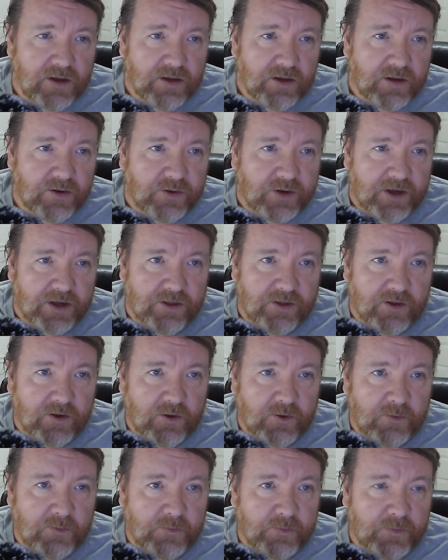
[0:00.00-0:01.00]
Okay,
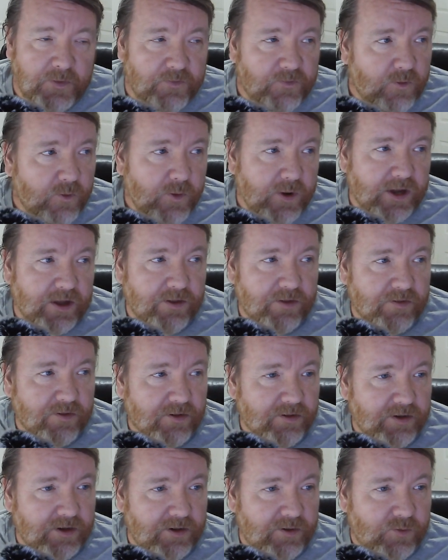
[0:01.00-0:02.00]
so before we get
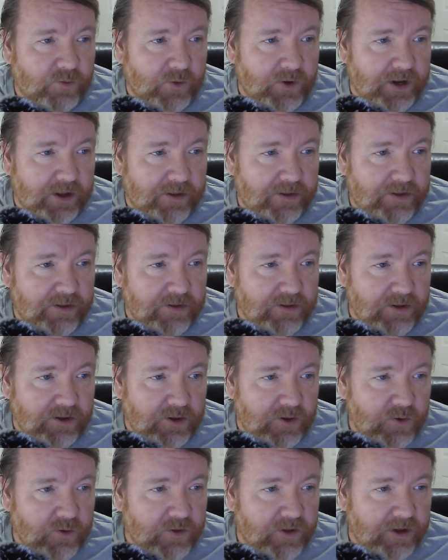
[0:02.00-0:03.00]
started with
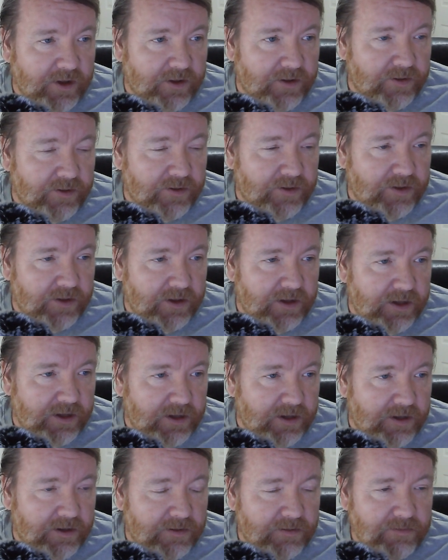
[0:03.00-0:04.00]
using
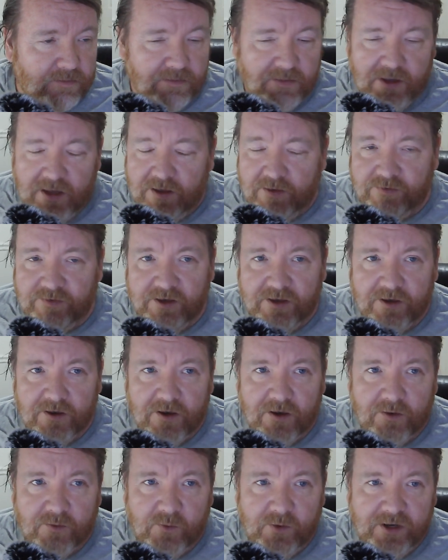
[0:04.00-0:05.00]
the SD
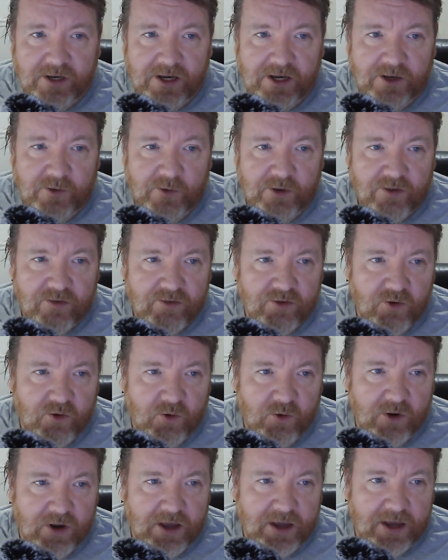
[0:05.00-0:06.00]
card, we need to
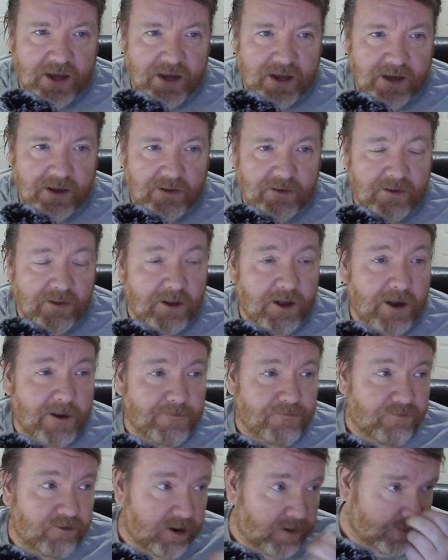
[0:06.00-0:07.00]
install a
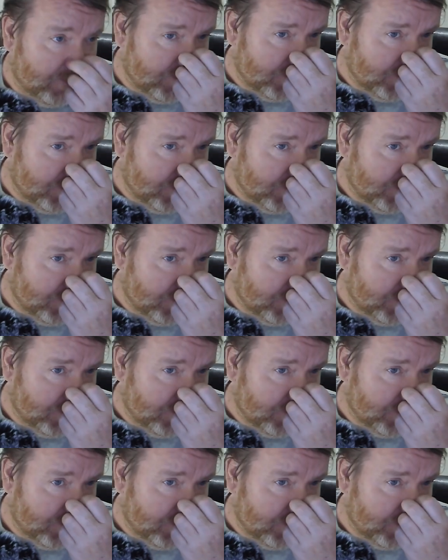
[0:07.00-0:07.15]
library.